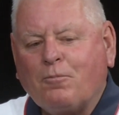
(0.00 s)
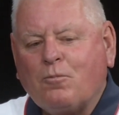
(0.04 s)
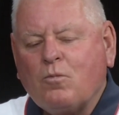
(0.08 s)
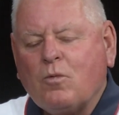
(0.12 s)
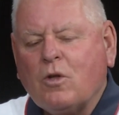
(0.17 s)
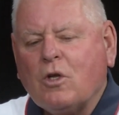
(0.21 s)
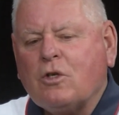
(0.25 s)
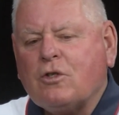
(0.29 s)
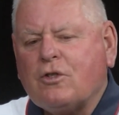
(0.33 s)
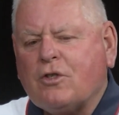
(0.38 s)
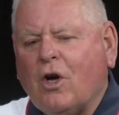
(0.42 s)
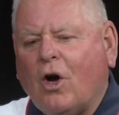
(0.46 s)

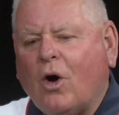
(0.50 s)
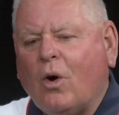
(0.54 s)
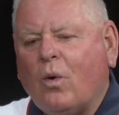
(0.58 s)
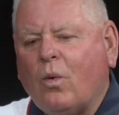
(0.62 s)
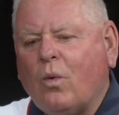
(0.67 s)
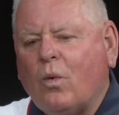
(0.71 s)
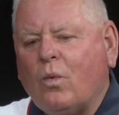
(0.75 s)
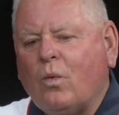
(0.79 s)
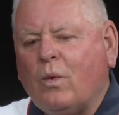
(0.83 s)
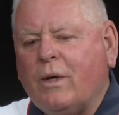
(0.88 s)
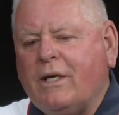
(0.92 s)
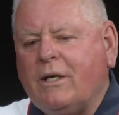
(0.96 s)
So
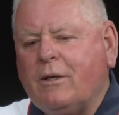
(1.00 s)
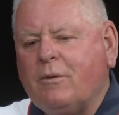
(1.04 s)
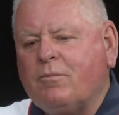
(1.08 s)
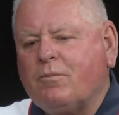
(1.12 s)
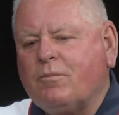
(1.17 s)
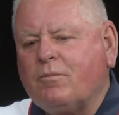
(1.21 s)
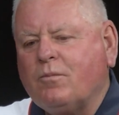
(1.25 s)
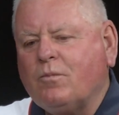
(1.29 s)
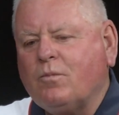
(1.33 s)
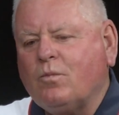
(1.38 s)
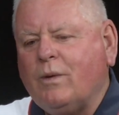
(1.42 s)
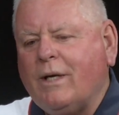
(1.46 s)
we
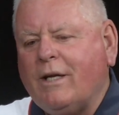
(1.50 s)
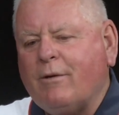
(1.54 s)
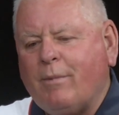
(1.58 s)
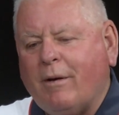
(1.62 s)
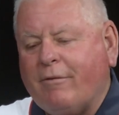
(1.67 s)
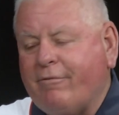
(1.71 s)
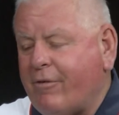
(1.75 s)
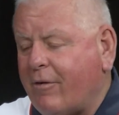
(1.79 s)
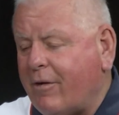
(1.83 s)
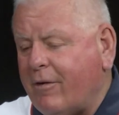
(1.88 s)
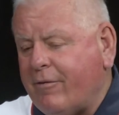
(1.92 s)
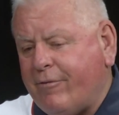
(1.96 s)
have
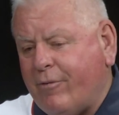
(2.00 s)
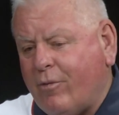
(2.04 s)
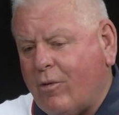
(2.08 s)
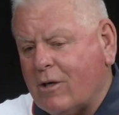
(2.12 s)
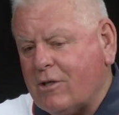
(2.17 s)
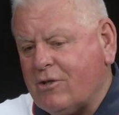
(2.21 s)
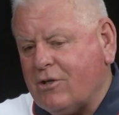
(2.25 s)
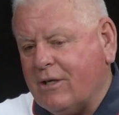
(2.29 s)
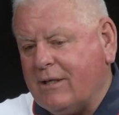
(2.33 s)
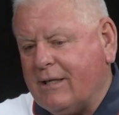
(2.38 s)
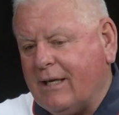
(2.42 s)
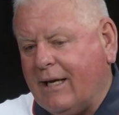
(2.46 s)
been very
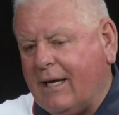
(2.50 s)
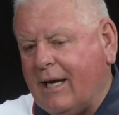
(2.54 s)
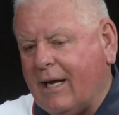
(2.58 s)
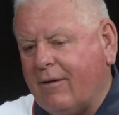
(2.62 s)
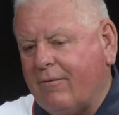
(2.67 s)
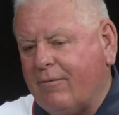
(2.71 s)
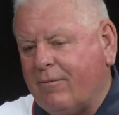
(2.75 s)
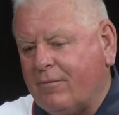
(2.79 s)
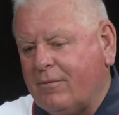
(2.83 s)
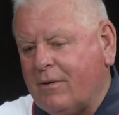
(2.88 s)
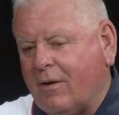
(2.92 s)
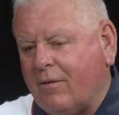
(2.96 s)
fortunate to get
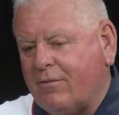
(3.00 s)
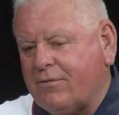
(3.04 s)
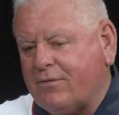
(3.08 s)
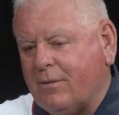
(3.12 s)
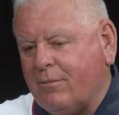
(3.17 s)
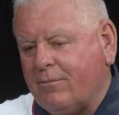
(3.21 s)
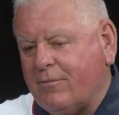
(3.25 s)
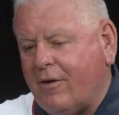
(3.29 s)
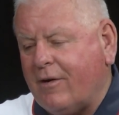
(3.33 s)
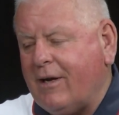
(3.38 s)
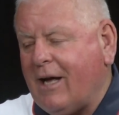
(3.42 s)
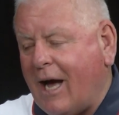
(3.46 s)

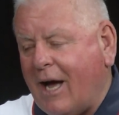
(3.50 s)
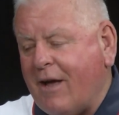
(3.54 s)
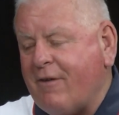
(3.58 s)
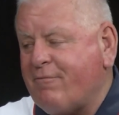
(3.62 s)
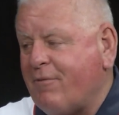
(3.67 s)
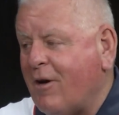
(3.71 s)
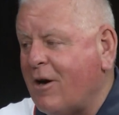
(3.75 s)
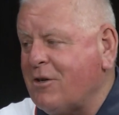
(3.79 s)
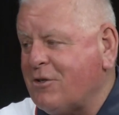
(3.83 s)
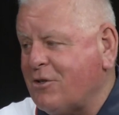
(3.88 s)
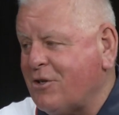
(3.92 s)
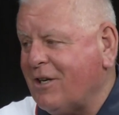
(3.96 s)
some very
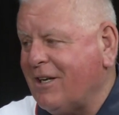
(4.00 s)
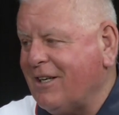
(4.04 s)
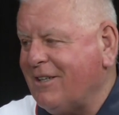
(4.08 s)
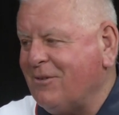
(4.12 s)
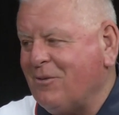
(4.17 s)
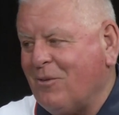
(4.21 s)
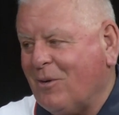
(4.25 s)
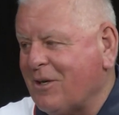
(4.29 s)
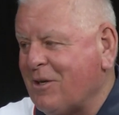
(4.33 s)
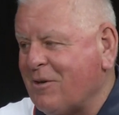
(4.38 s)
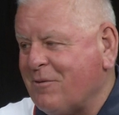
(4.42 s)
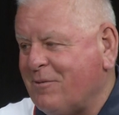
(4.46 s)
high-functioning,
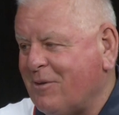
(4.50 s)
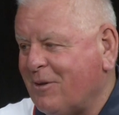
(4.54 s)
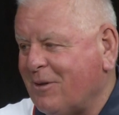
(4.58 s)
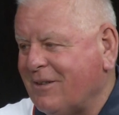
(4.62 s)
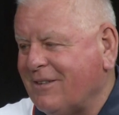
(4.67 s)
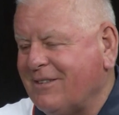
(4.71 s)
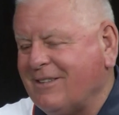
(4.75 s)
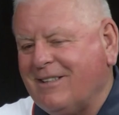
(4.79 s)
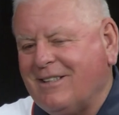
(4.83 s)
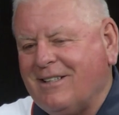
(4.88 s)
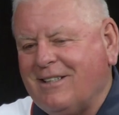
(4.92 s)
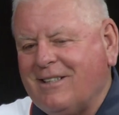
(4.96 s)

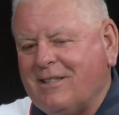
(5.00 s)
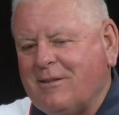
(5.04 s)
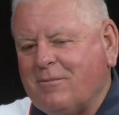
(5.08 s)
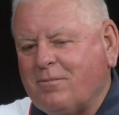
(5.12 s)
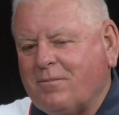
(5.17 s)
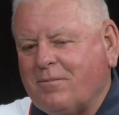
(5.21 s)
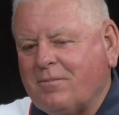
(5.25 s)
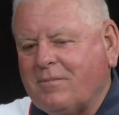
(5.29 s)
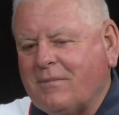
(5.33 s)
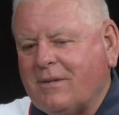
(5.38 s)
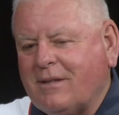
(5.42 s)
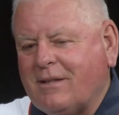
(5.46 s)
wonderful
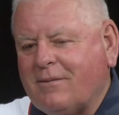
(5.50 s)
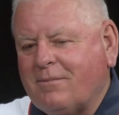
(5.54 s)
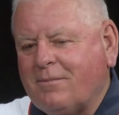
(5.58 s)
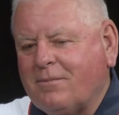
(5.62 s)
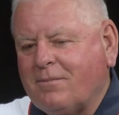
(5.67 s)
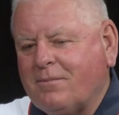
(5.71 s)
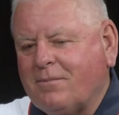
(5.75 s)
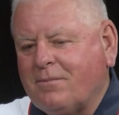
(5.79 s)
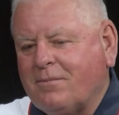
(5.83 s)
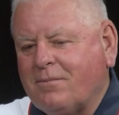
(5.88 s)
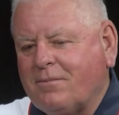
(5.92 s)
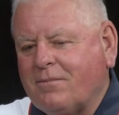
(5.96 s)

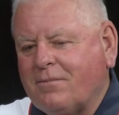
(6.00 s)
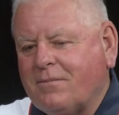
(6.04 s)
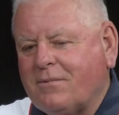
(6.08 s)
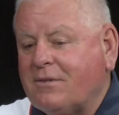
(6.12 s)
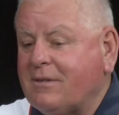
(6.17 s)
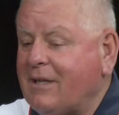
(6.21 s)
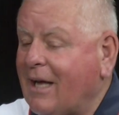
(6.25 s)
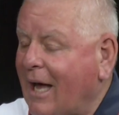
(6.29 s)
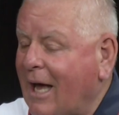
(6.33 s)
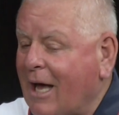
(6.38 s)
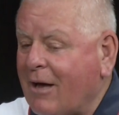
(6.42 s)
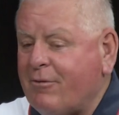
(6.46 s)

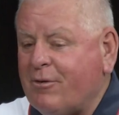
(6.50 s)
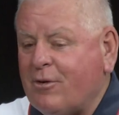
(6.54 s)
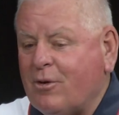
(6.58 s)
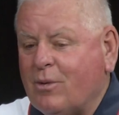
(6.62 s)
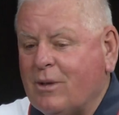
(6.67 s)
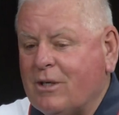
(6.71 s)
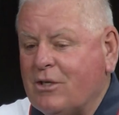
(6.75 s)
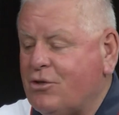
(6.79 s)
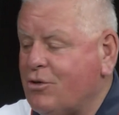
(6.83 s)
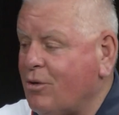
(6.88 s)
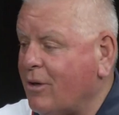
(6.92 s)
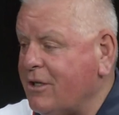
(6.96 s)
staff who
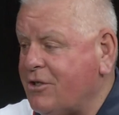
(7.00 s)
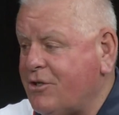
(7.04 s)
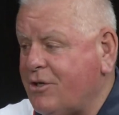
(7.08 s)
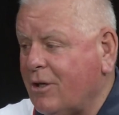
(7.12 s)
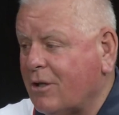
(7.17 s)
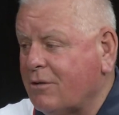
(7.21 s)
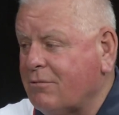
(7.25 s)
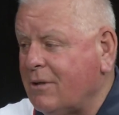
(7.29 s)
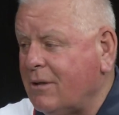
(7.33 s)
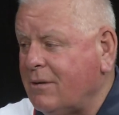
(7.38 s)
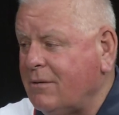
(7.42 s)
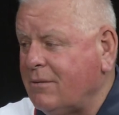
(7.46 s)
enjoy
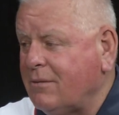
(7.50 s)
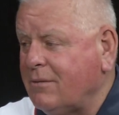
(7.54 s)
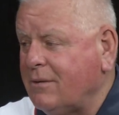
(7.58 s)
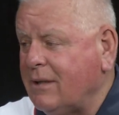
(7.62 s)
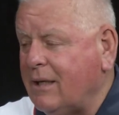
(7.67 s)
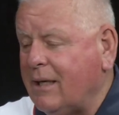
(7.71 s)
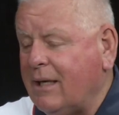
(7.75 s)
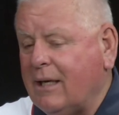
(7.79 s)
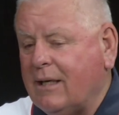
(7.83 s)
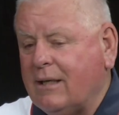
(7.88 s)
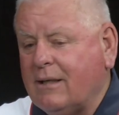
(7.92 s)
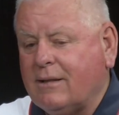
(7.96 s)
children,
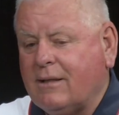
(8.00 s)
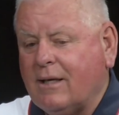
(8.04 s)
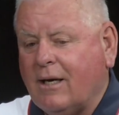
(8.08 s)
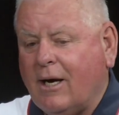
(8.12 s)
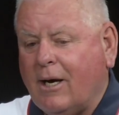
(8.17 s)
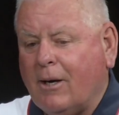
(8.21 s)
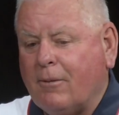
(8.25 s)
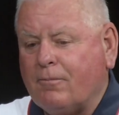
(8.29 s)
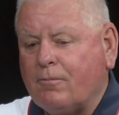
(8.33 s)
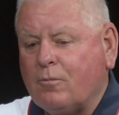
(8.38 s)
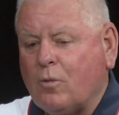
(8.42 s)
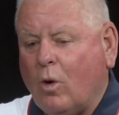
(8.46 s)
and
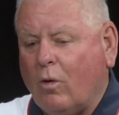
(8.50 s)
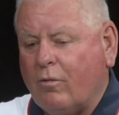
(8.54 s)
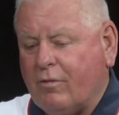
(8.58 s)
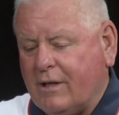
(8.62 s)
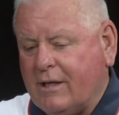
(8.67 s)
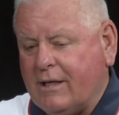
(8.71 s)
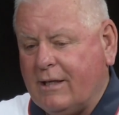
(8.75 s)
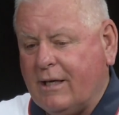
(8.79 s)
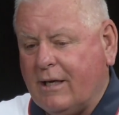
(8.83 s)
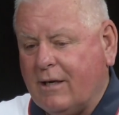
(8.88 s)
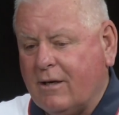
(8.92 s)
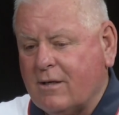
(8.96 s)
over
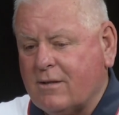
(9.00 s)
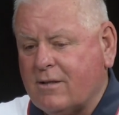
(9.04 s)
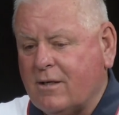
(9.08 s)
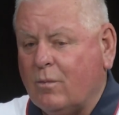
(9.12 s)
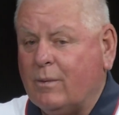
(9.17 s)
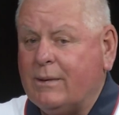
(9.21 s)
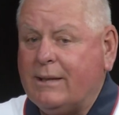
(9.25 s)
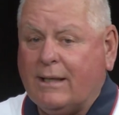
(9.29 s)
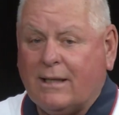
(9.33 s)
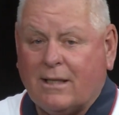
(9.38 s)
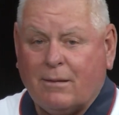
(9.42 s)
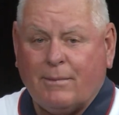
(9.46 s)
the years, and
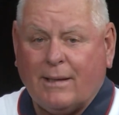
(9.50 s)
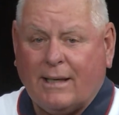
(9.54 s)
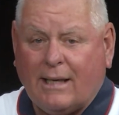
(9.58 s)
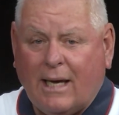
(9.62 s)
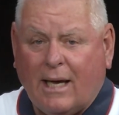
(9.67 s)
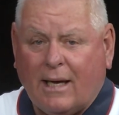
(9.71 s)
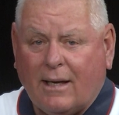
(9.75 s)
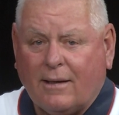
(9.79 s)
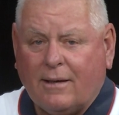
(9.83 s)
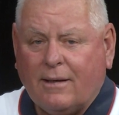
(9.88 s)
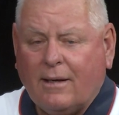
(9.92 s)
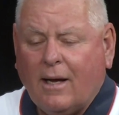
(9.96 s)
we need them
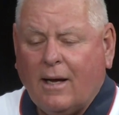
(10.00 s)
again.